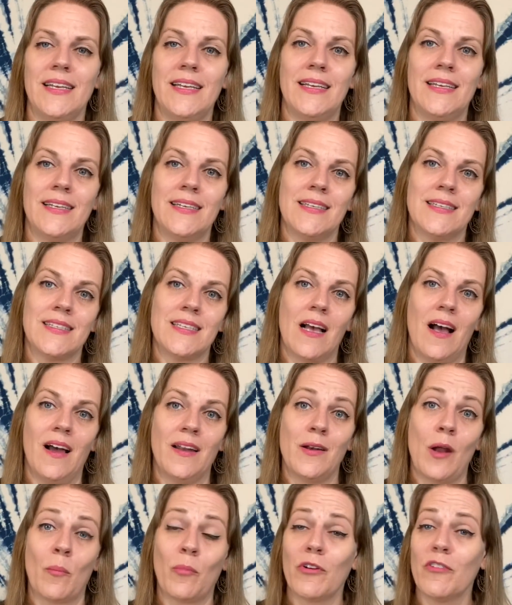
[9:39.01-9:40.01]
is a
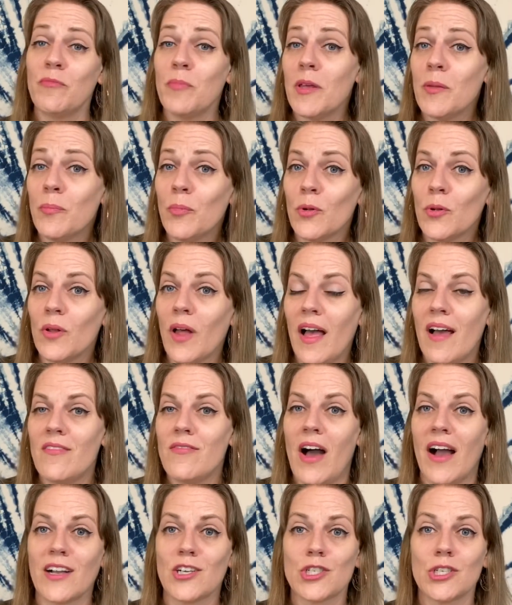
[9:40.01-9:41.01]
number of people have
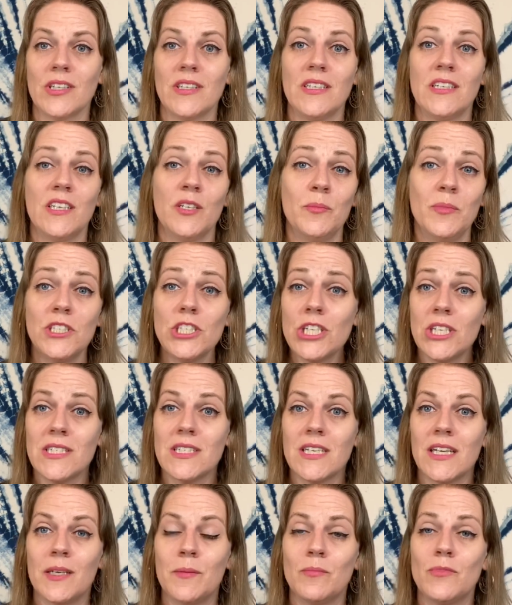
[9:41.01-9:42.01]
actually
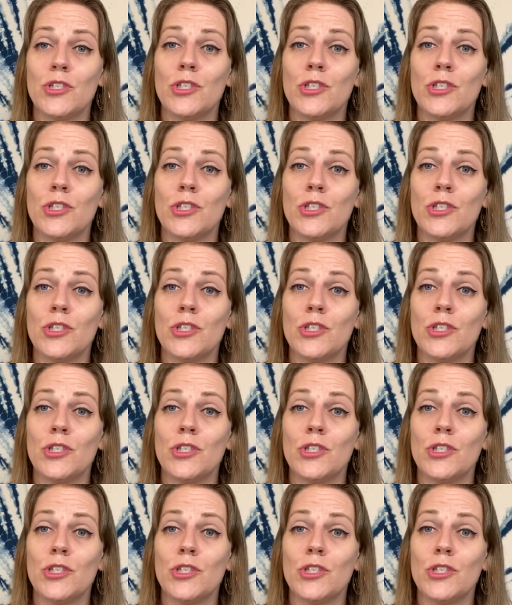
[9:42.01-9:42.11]
commissioned him